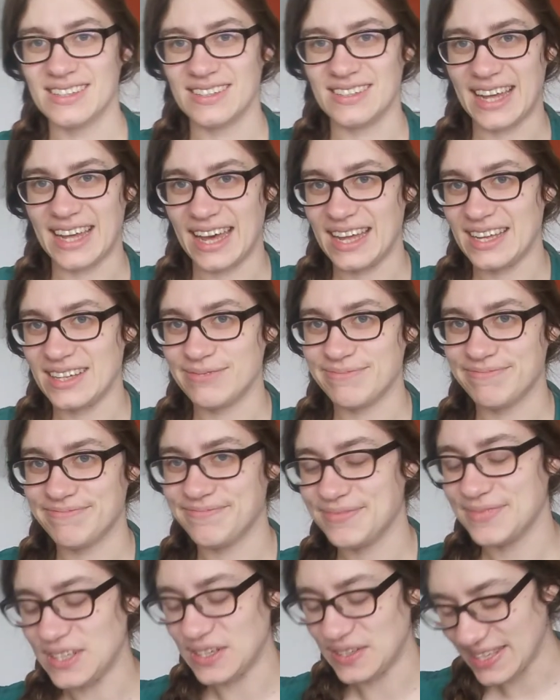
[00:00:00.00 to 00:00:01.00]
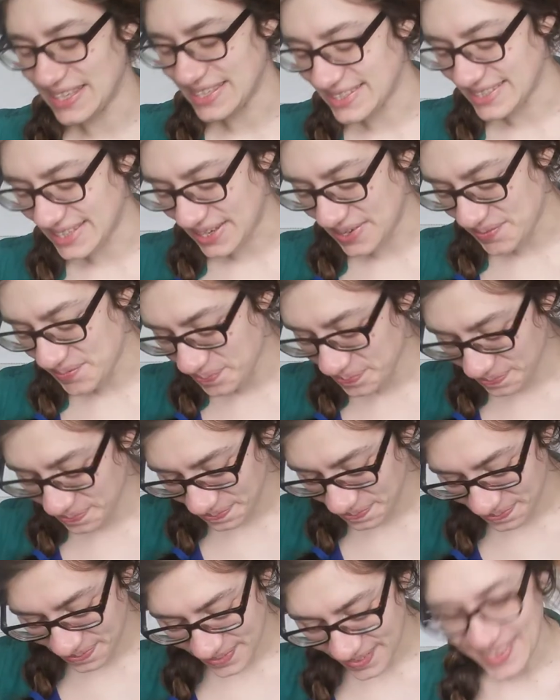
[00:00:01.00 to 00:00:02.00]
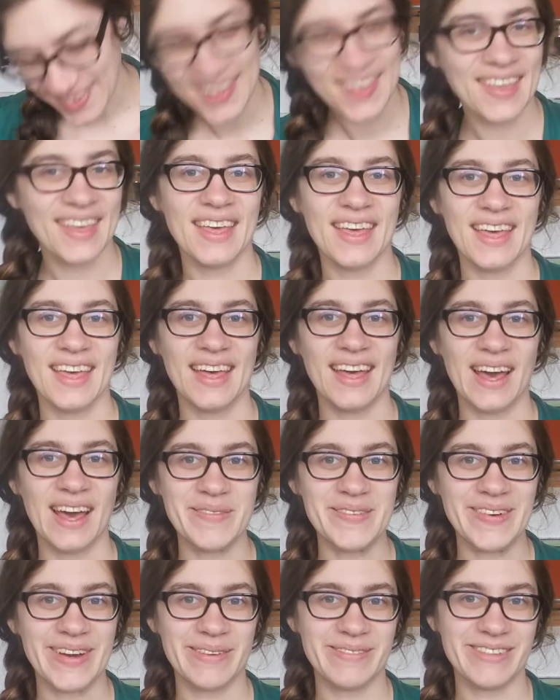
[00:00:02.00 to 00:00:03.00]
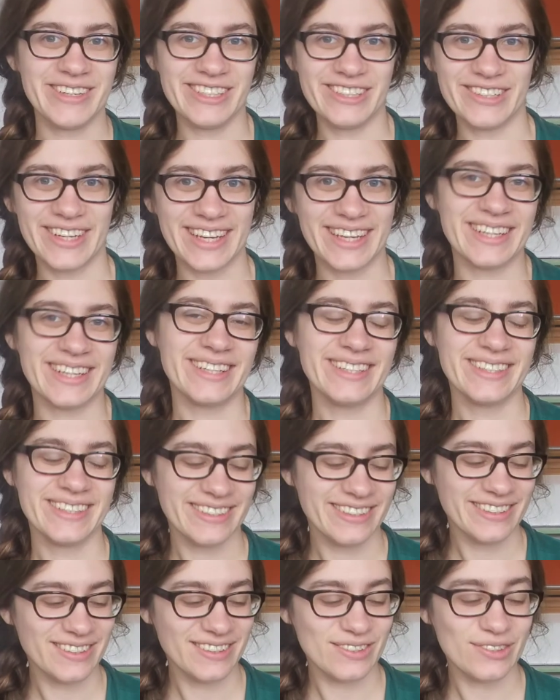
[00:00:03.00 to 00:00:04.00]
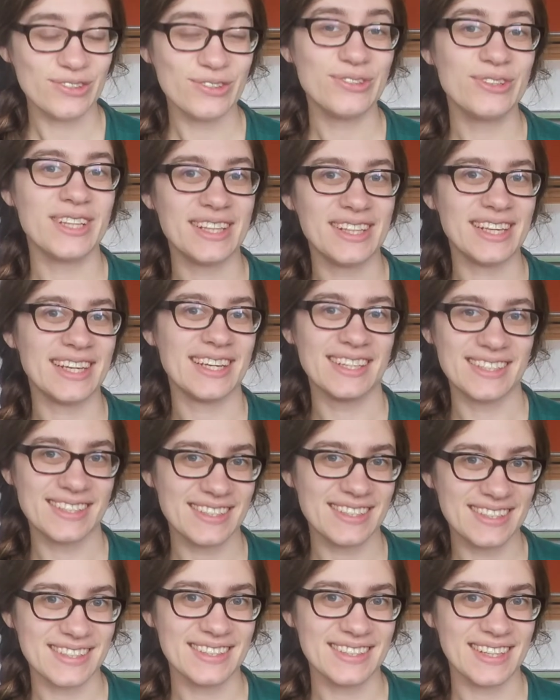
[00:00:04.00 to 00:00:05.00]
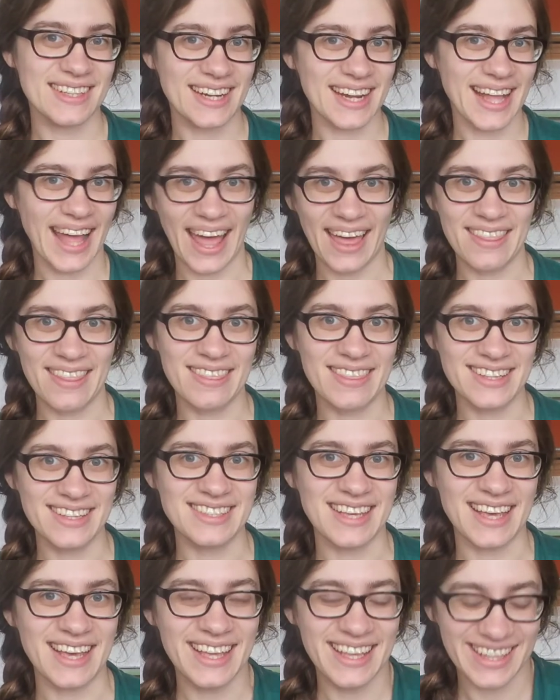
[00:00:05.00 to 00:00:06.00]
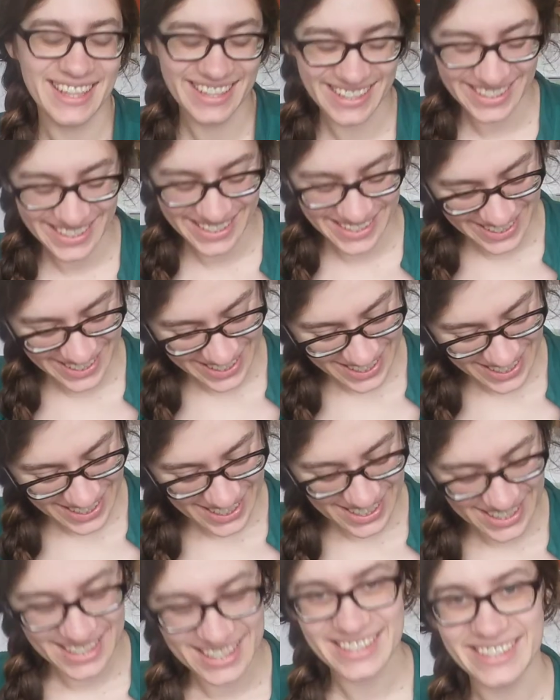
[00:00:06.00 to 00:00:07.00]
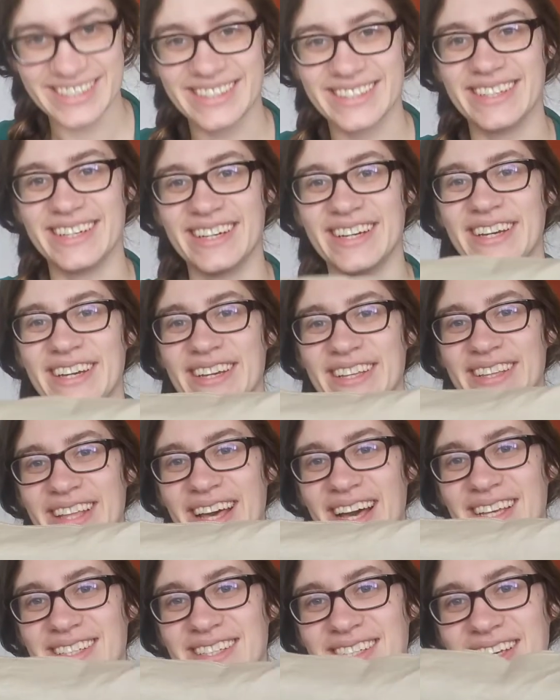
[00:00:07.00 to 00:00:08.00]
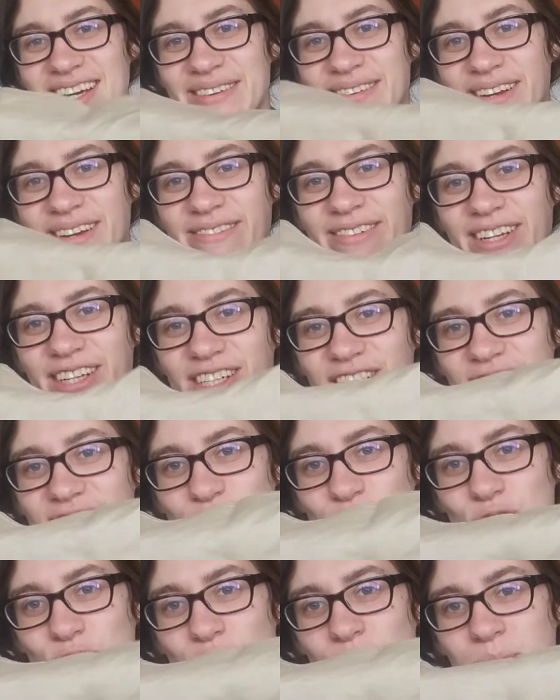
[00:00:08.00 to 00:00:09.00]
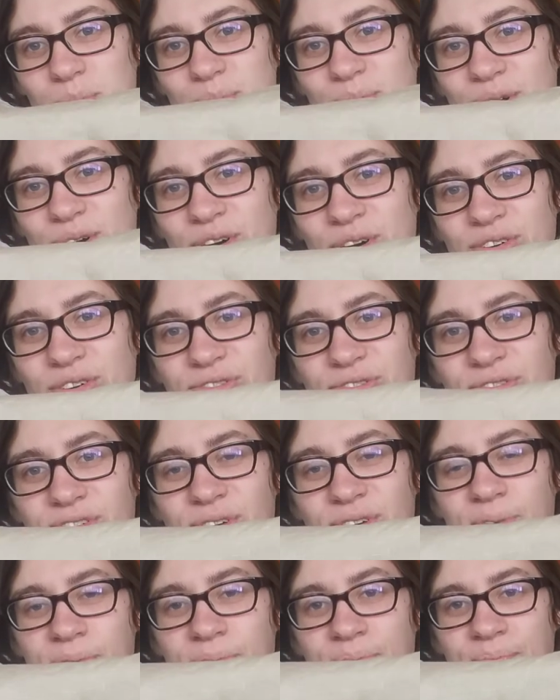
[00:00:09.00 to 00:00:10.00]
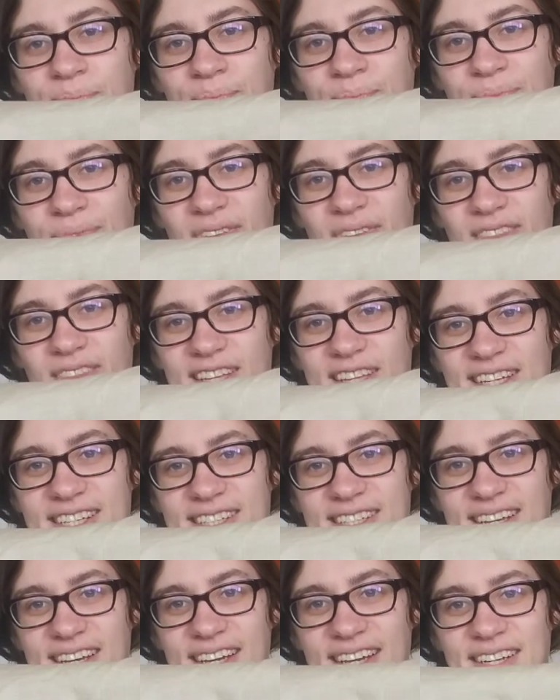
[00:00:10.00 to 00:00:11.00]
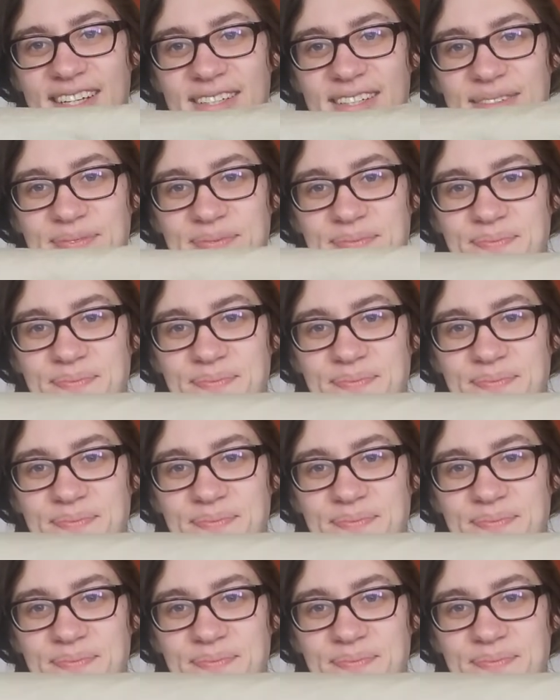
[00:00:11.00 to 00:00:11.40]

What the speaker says: Nah, not this year. I'm enjoying all the things that I can this year. So I've now reached the top of the design,